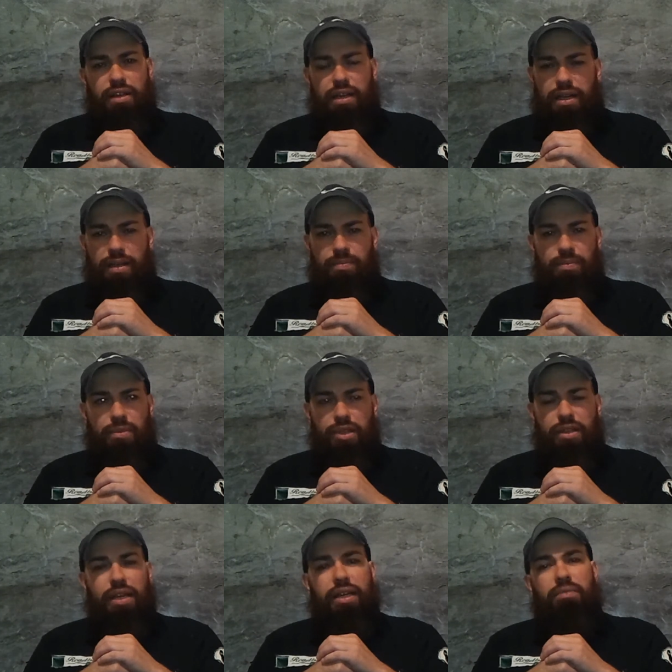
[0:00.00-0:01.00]
Um,
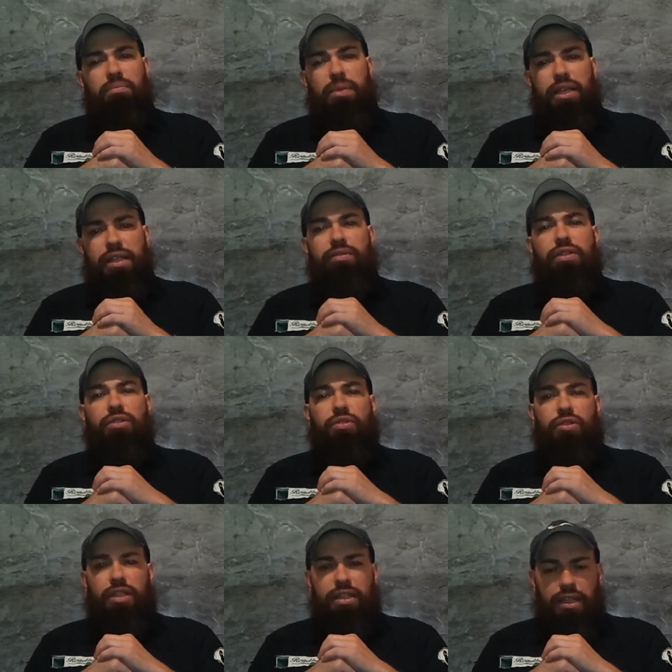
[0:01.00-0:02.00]
so they don't believe in
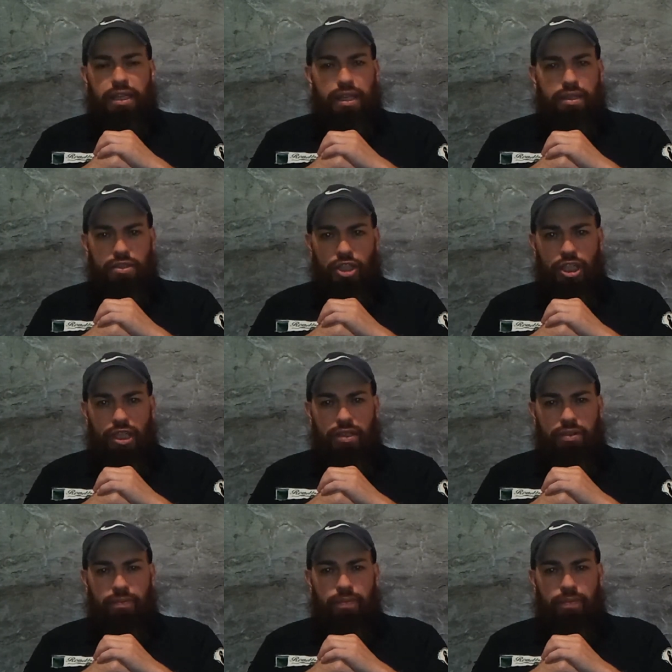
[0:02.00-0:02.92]
turning the other cheek.